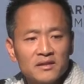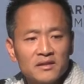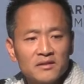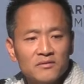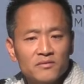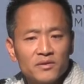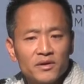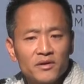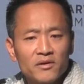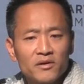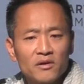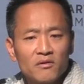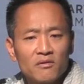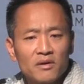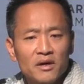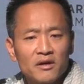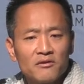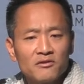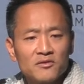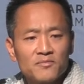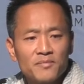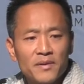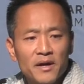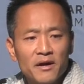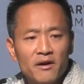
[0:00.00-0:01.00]
We don't know where he's
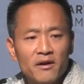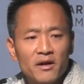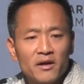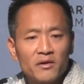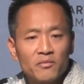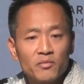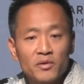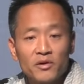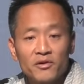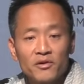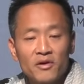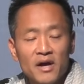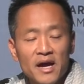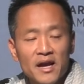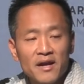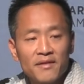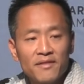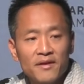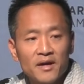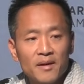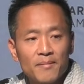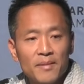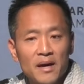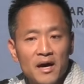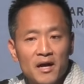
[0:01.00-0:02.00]
buried. We don't know
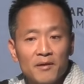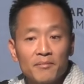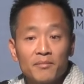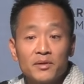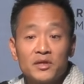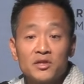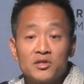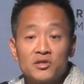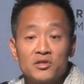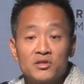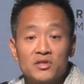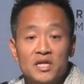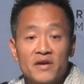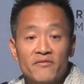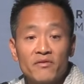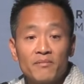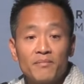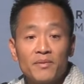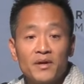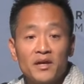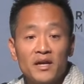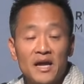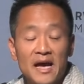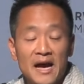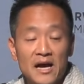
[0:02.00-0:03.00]
anything about him because there's never
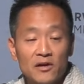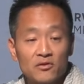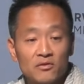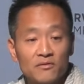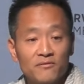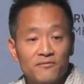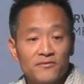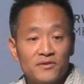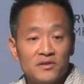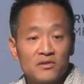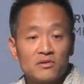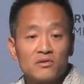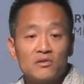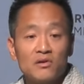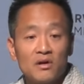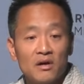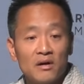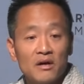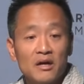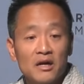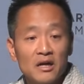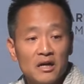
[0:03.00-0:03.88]
been an actual physical